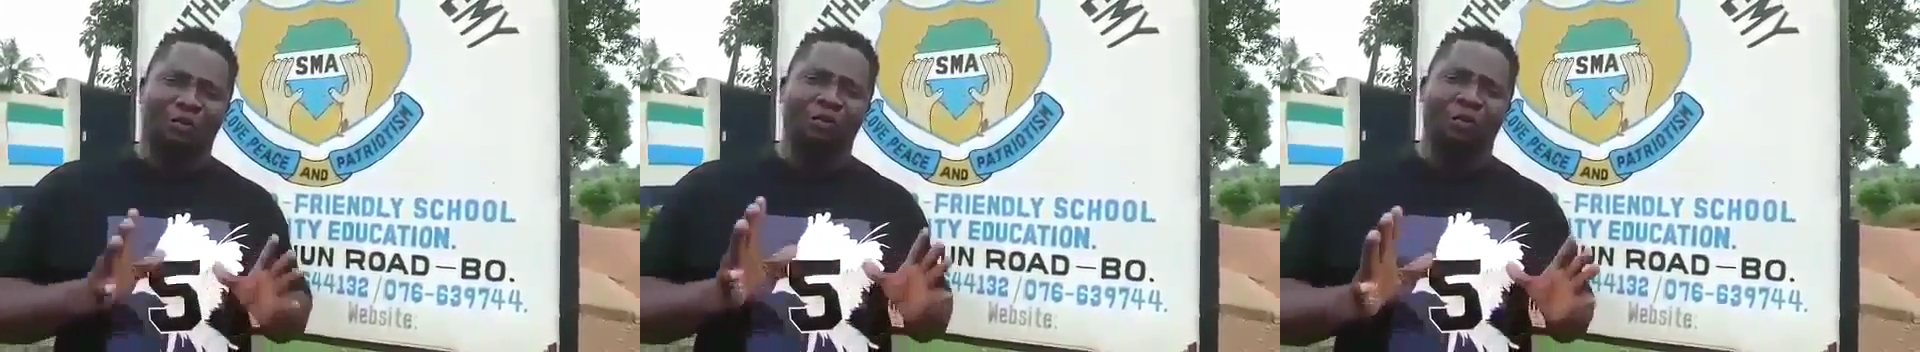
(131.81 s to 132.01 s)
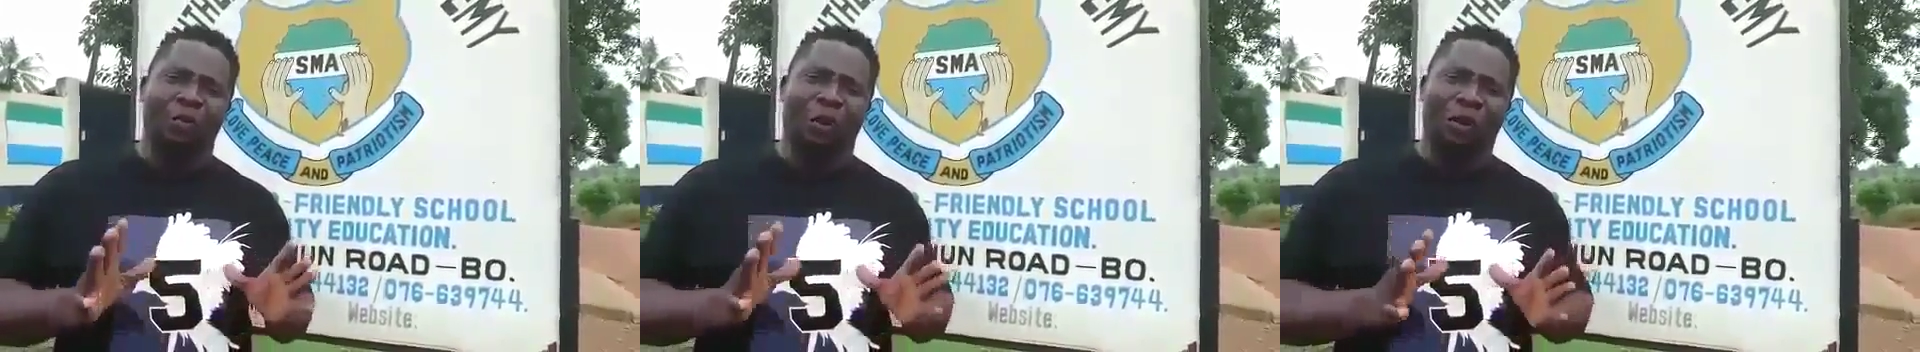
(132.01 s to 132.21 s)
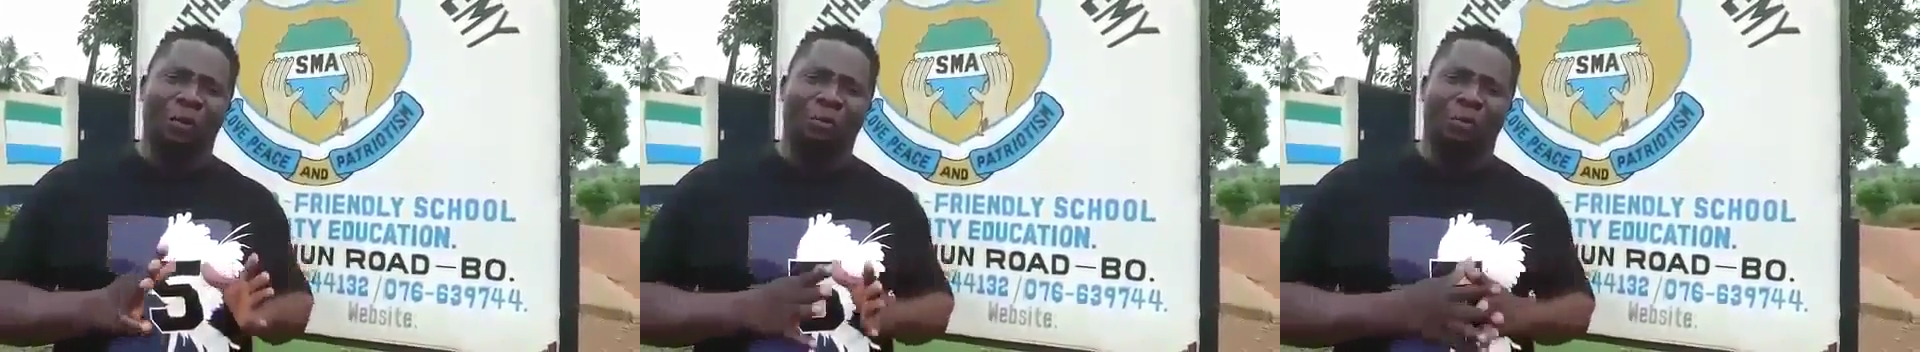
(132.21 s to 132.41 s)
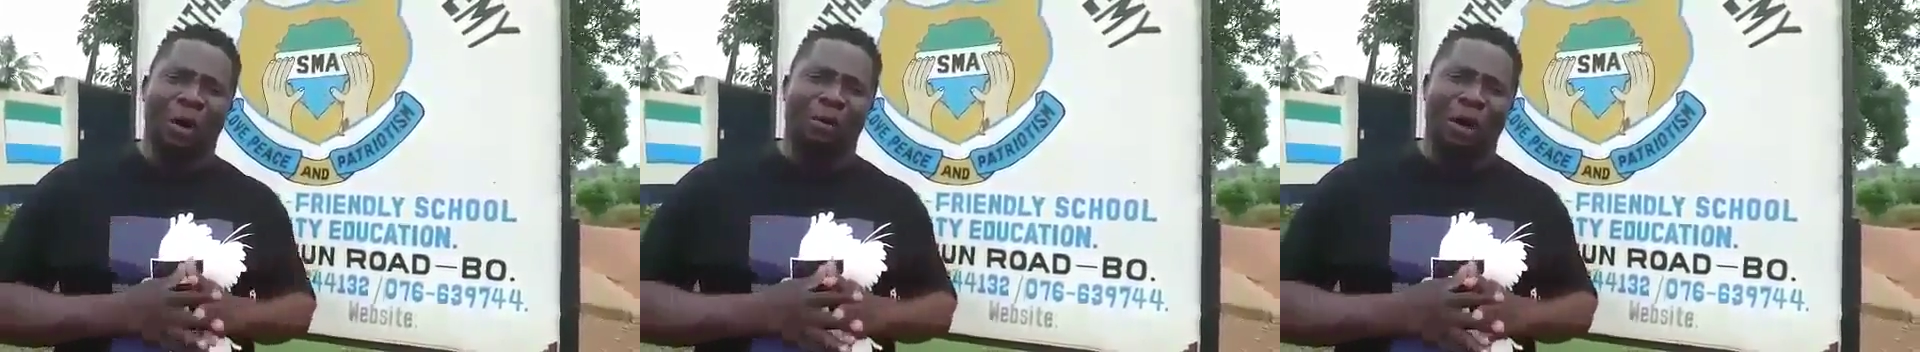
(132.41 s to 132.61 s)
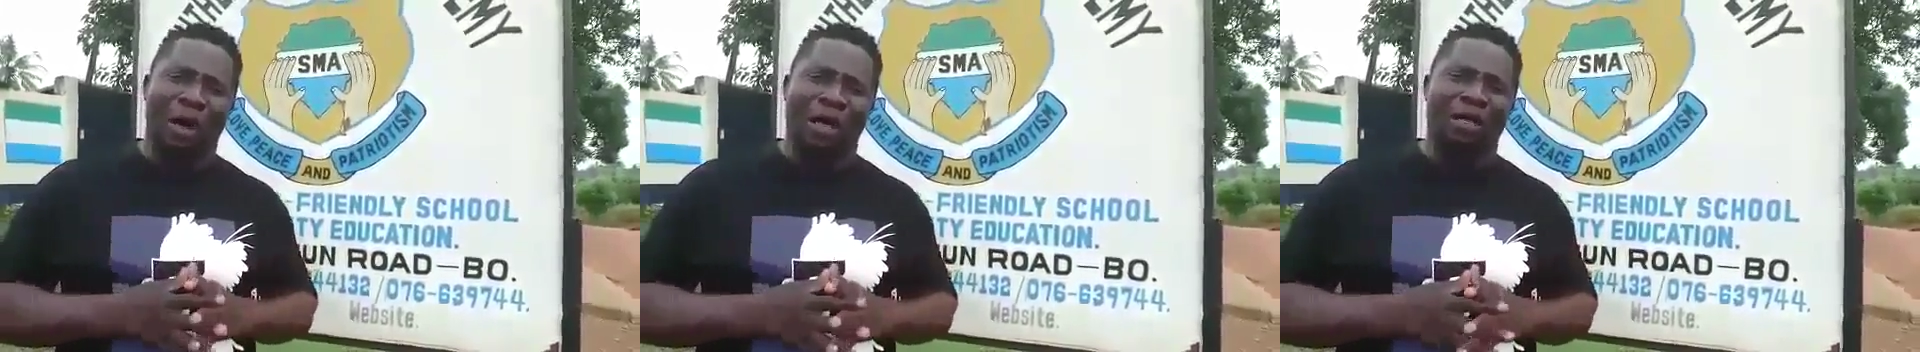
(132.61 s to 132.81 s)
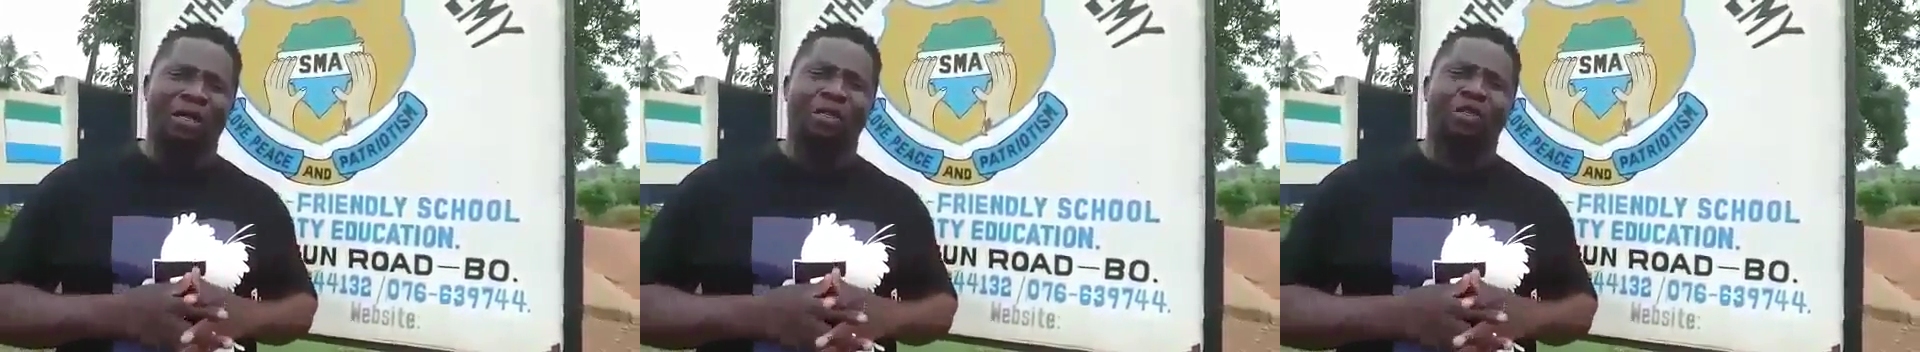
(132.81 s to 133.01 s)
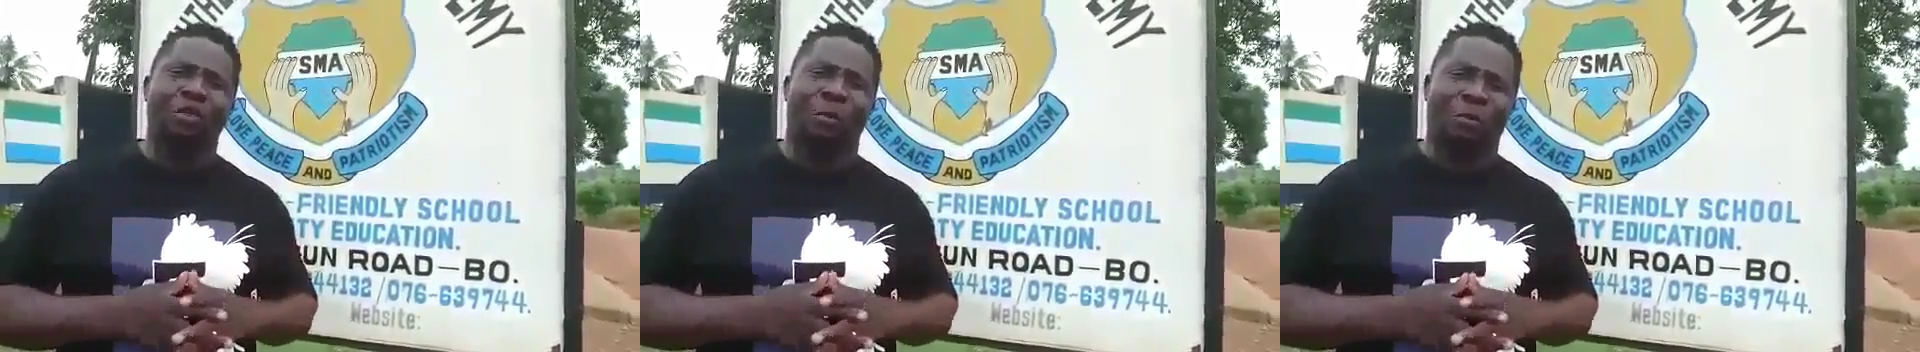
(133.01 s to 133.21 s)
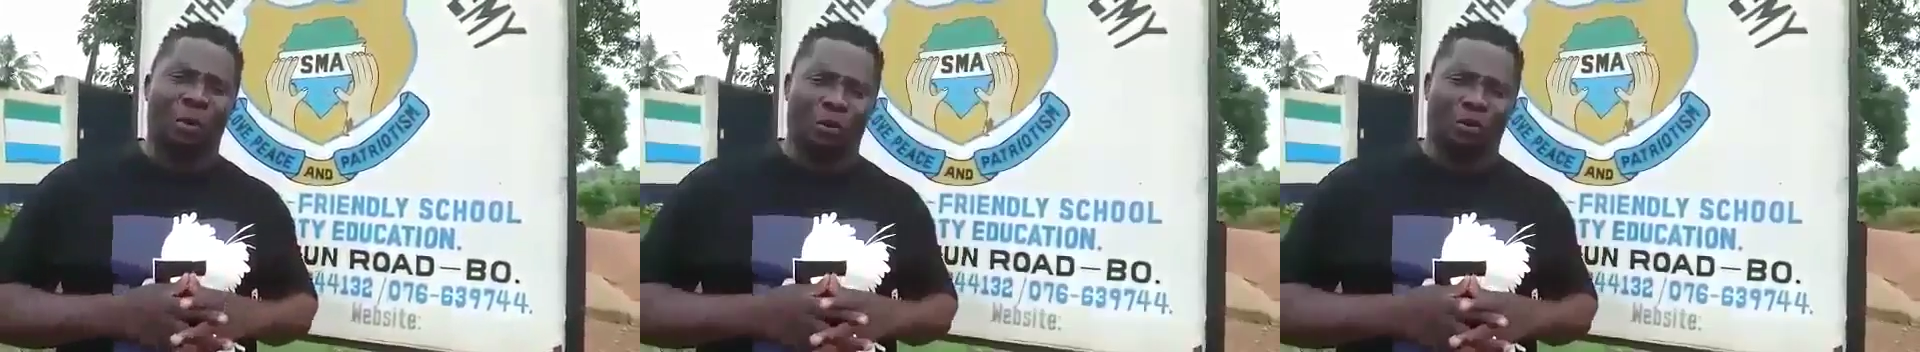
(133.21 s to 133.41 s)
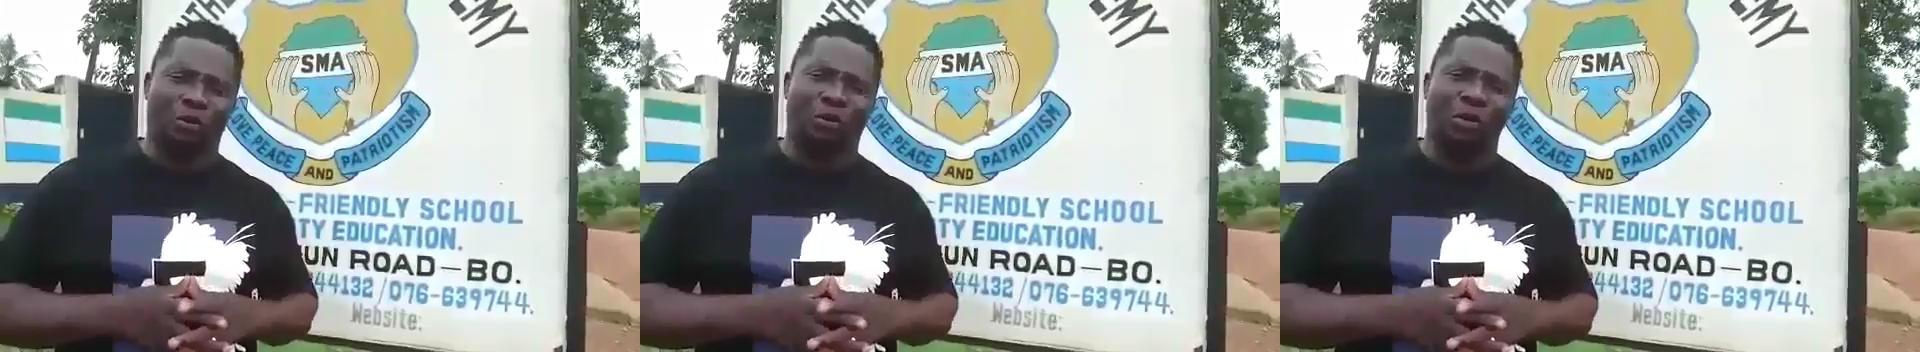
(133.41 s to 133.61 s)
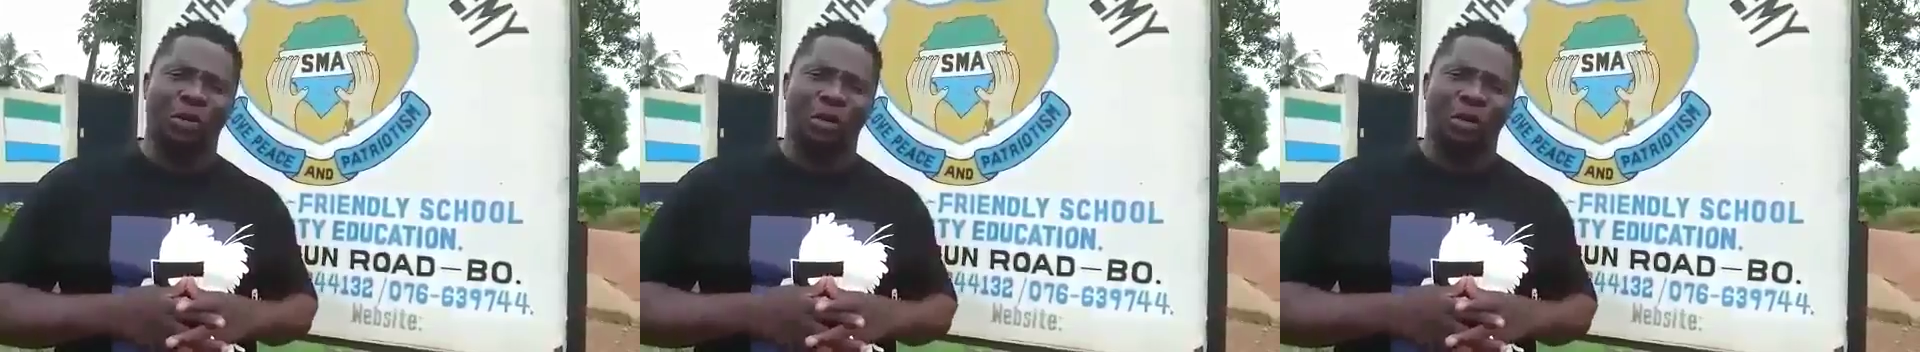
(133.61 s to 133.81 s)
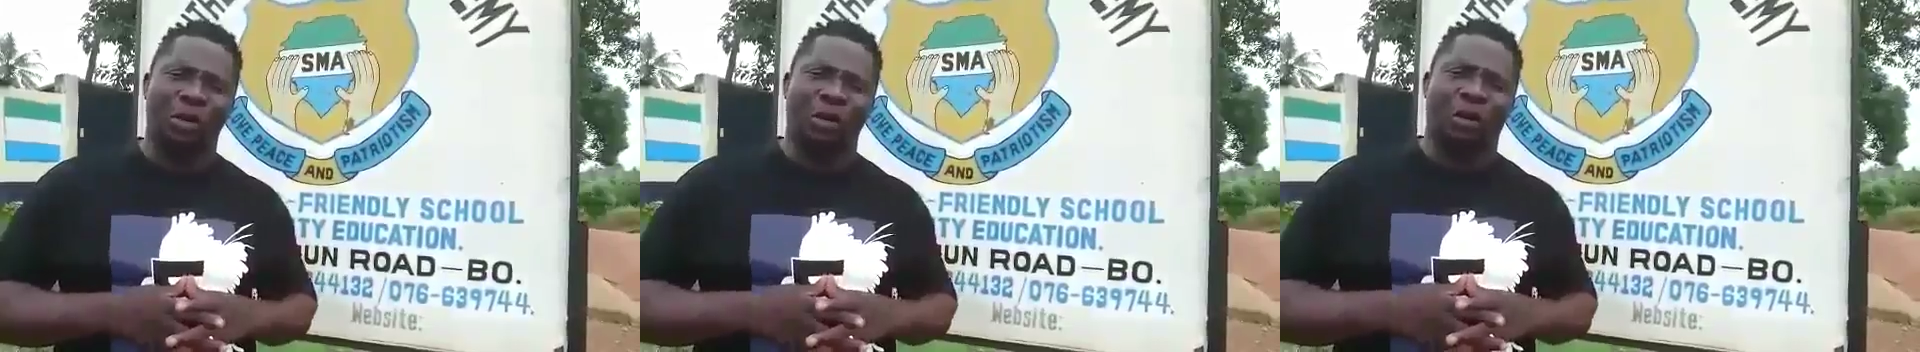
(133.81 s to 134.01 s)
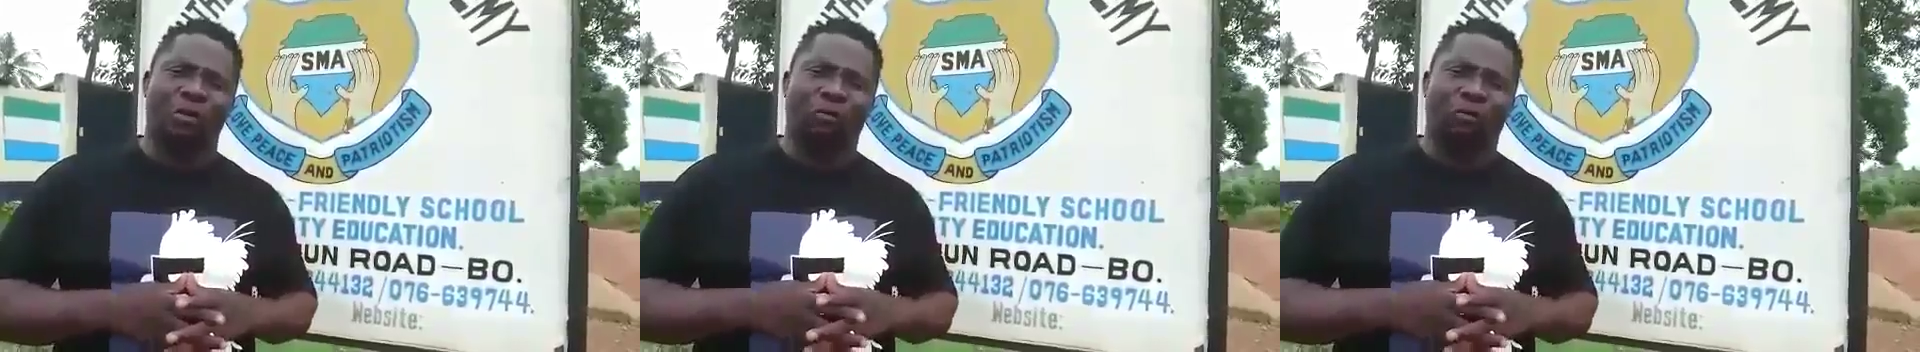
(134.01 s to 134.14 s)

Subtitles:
I through God in power and the support